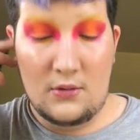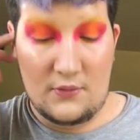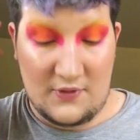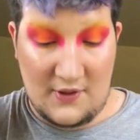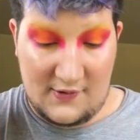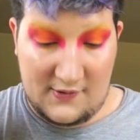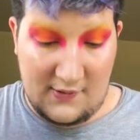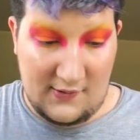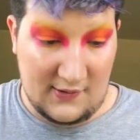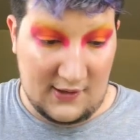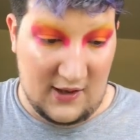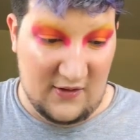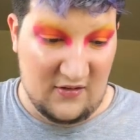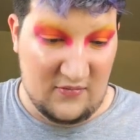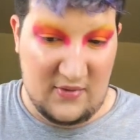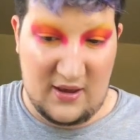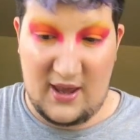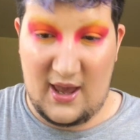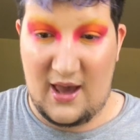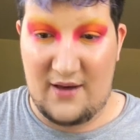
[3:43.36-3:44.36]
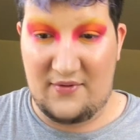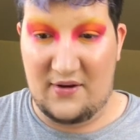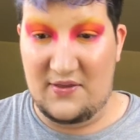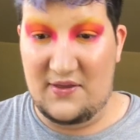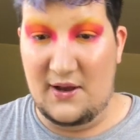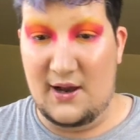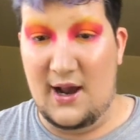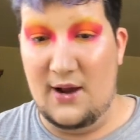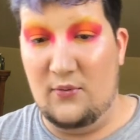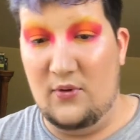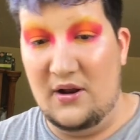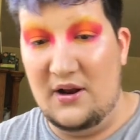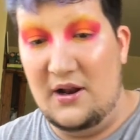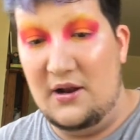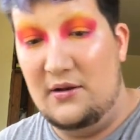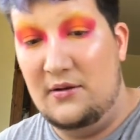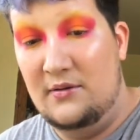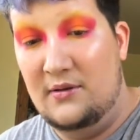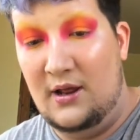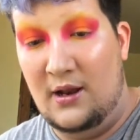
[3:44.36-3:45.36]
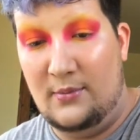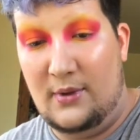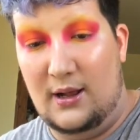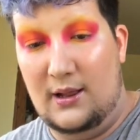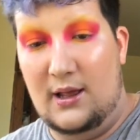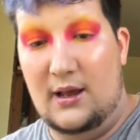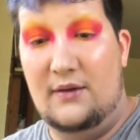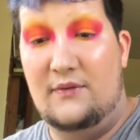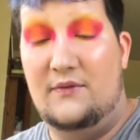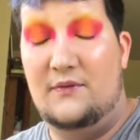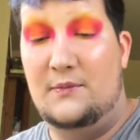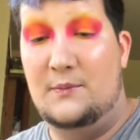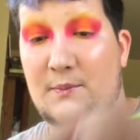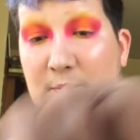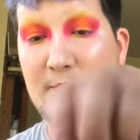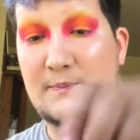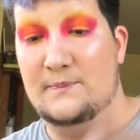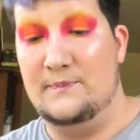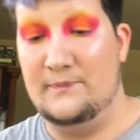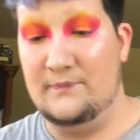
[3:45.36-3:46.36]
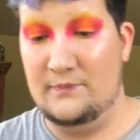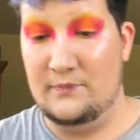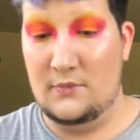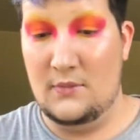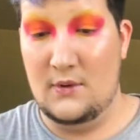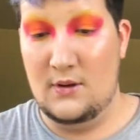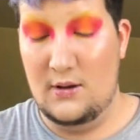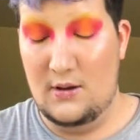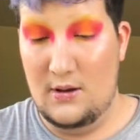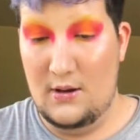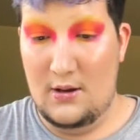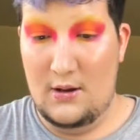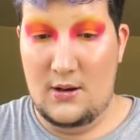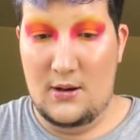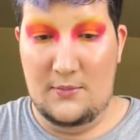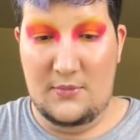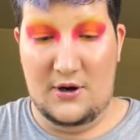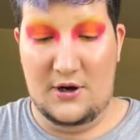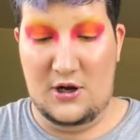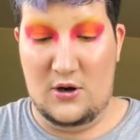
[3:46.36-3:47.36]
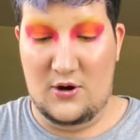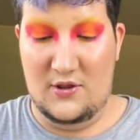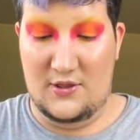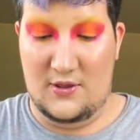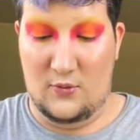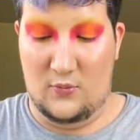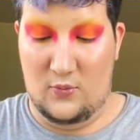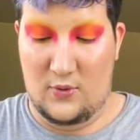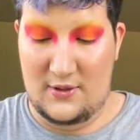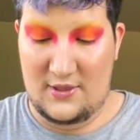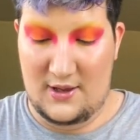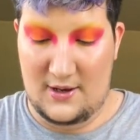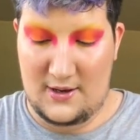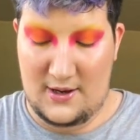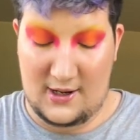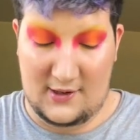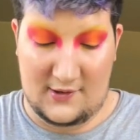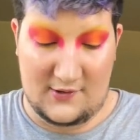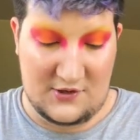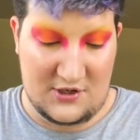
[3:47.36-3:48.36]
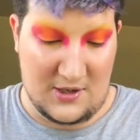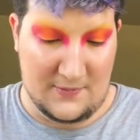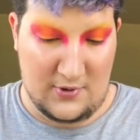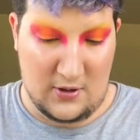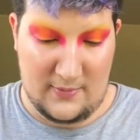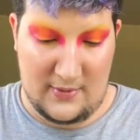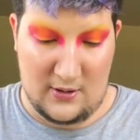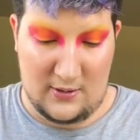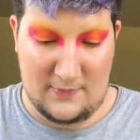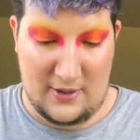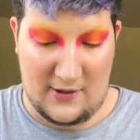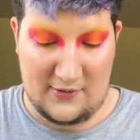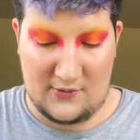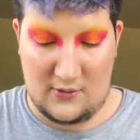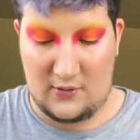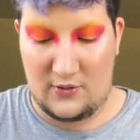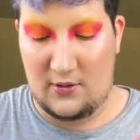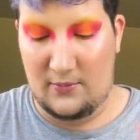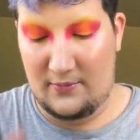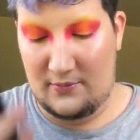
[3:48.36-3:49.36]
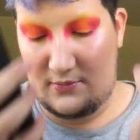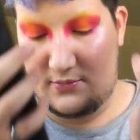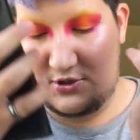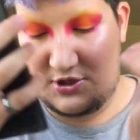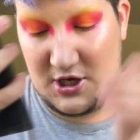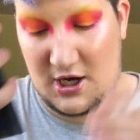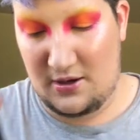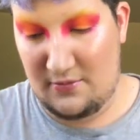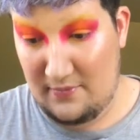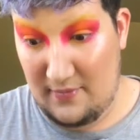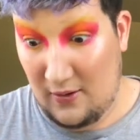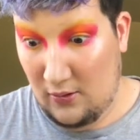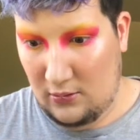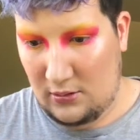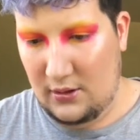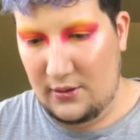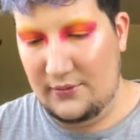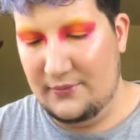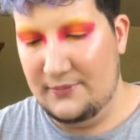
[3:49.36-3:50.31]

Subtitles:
This is giving me everything I wanted in my life. I'm going to go into the NYX Jumbo Milk Pencil in the shade Milk.